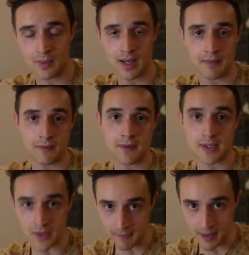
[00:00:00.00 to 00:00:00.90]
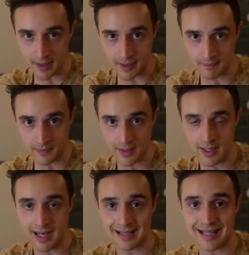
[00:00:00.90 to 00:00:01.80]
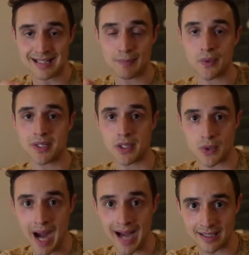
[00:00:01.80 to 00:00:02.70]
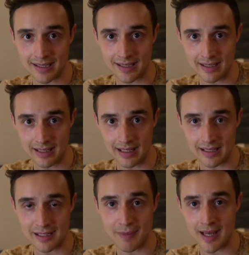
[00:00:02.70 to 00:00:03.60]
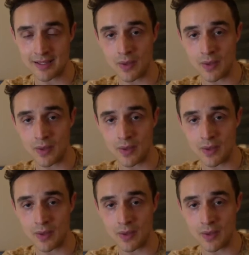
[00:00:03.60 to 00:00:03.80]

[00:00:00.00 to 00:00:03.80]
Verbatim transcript: We have our physical body, and that's the most contracted in space.